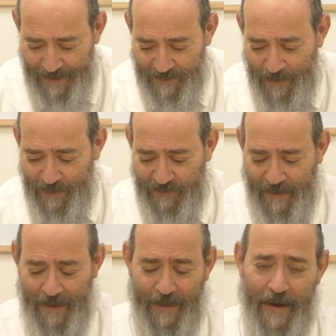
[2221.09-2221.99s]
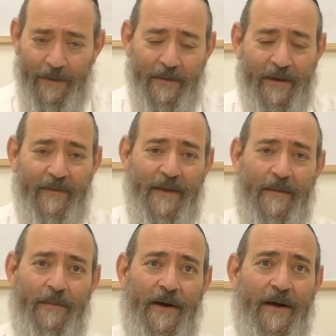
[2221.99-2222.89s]
is Moshe Rabbeinu giving them
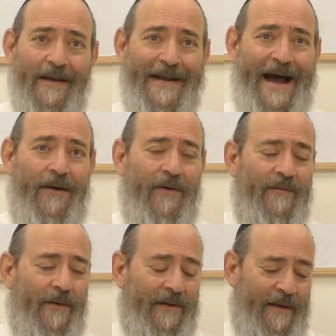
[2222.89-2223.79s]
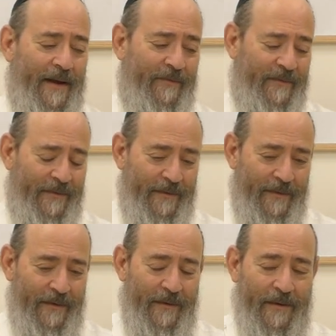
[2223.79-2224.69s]
a bracha now of all times?
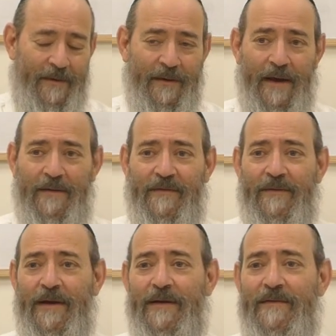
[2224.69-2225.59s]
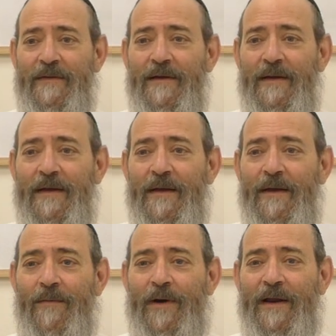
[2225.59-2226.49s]
And the answer is,
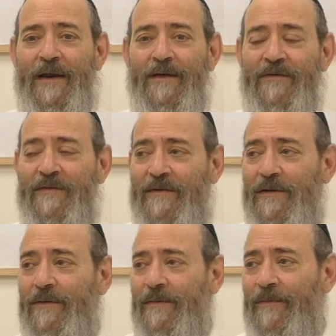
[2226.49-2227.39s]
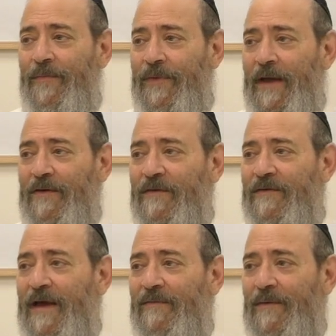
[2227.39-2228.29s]
what did he just do? He
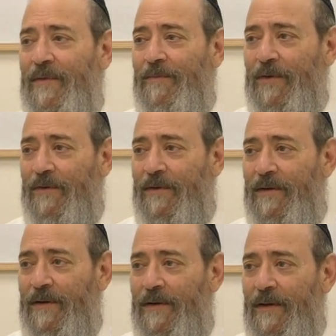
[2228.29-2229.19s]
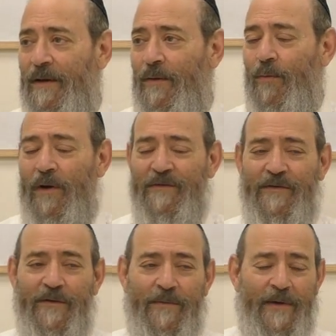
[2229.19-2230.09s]
just gave them rebuke.
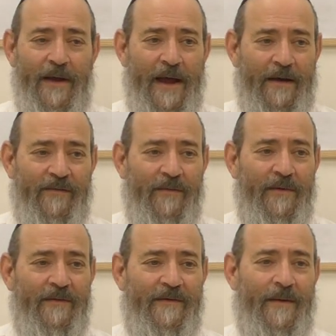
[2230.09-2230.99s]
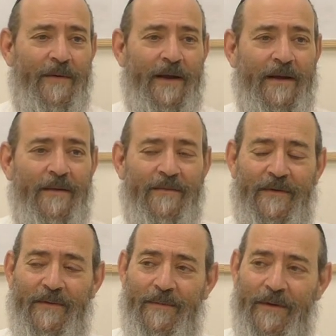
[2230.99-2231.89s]
What's your reaction when somebody comes
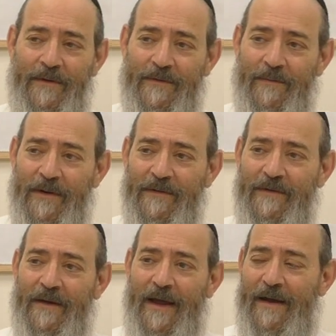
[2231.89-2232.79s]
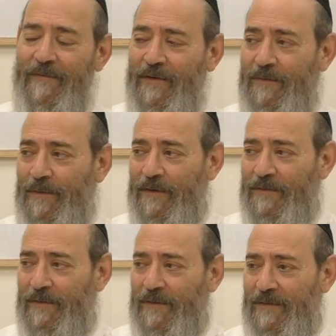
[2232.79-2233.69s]
and rebukes you? What is the average
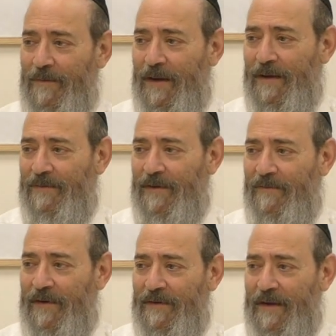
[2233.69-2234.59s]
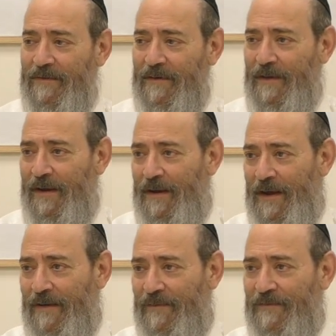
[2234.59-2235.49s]
person, when somebody comes over and tells you that
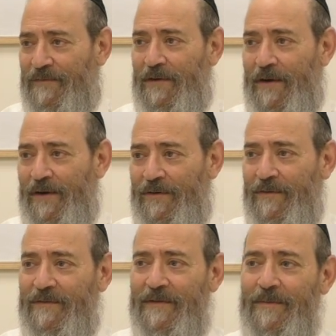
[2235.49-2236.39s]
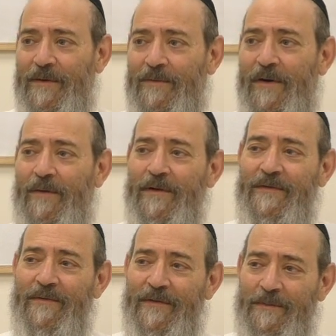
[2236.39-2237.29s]
you have a flaw, you're doing something wrong, what's
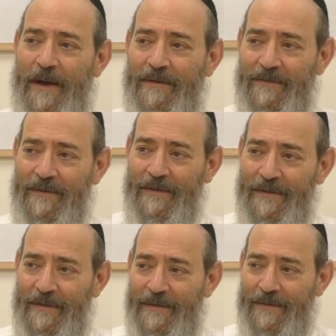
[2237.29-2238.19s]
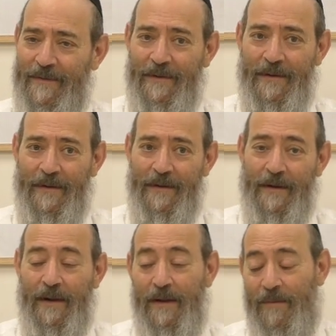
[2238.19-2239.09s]
your response?
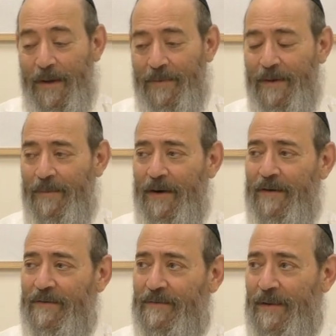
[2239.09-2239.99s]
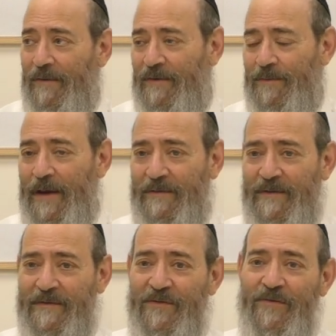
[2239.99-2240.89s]
You might be embarrassed. My response
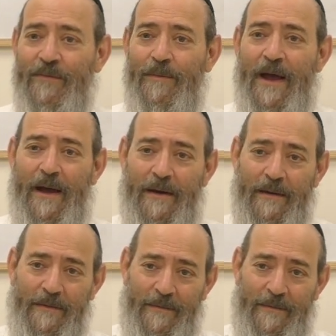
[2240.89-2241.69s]
is to shoot back.